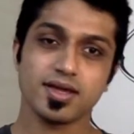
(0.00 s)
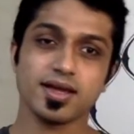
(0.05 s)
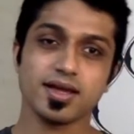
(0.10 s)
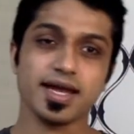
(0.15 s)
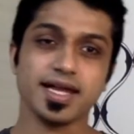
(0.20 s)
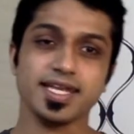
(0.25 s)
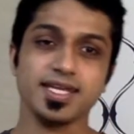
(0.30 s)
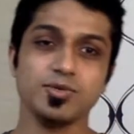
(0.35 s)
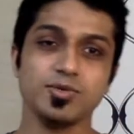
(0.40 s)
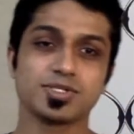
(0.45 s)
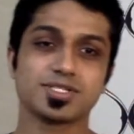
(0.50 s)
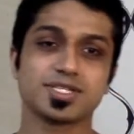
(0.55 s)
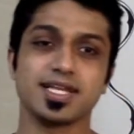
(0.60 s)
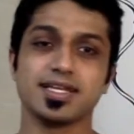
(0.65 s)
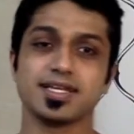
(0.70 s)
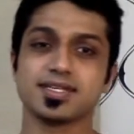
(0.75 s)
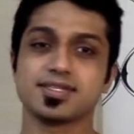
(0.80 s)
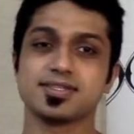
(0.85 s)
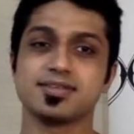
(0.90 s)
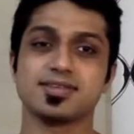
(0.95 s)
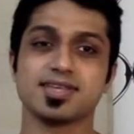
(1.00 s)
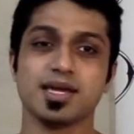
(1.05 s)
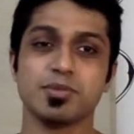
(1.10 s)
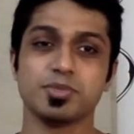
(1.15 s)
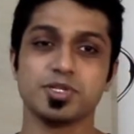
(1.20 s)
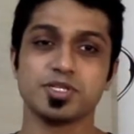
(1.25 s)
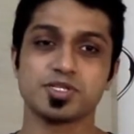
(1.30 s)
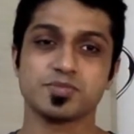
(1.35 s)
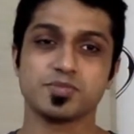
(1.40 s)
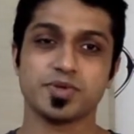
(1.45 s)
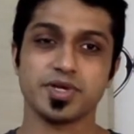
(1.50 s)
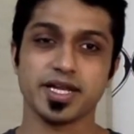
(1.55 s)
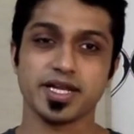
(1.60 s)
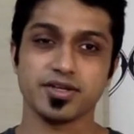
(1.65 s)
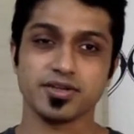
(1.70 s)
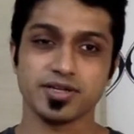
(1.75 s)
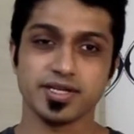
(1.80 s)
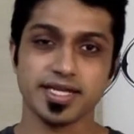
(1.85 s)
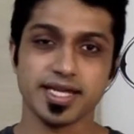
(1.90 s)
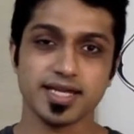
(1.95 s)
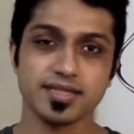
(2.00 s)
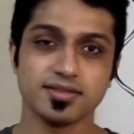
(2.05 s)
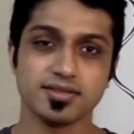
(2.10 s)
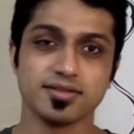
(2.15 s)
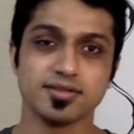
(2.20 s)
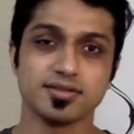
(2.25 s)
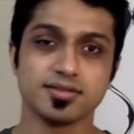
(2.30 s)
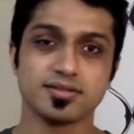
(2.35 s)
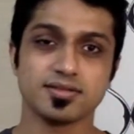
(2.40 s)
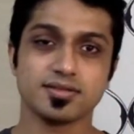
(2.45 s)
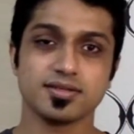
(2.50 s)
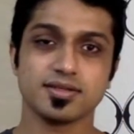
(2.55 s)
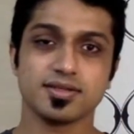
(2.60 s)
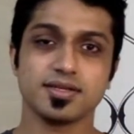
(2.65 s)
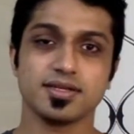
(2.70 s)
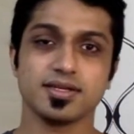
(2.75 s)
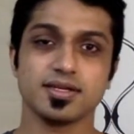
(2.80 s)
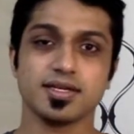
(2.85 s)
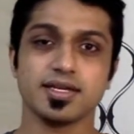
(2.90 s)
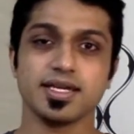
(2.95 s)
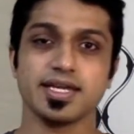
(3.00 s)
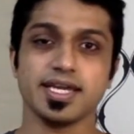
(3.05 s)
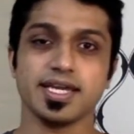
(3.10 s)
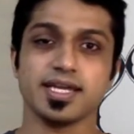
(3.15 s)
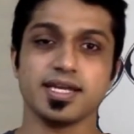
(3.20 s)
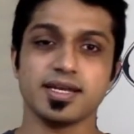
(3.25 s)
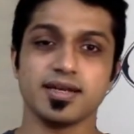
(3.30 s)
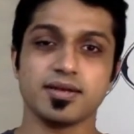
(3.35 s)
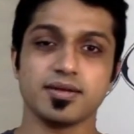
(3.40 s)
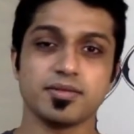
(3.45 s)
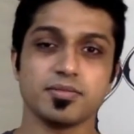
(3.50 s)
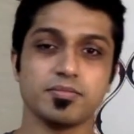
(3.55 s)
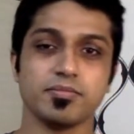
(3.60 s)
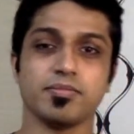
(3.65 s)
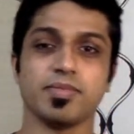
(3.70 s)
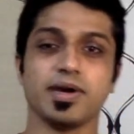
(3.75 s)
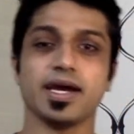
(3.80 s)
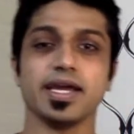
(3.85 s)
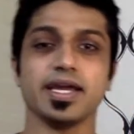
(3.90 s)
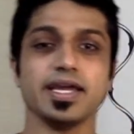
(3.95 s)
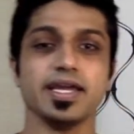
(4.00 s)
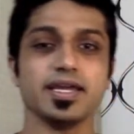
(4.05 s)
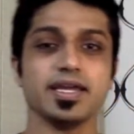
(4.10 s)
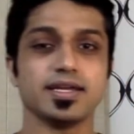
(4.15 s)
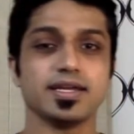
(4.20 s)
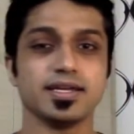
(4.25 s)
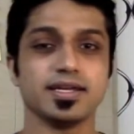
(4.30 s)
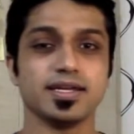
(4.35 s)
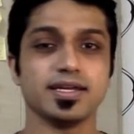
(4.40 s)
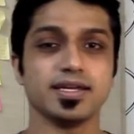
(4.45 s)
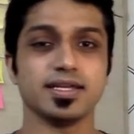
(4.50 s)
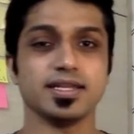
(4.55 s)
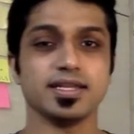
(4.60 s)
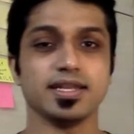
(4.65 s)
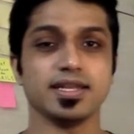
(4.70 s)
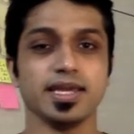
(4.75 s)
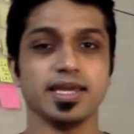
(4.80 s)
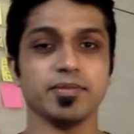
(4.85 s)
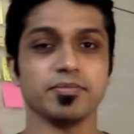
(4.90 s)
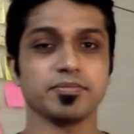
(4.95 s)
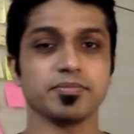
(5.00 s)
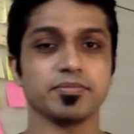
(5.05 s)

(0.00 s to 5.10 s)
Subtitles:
And he was telling his disciples, pray together in my name.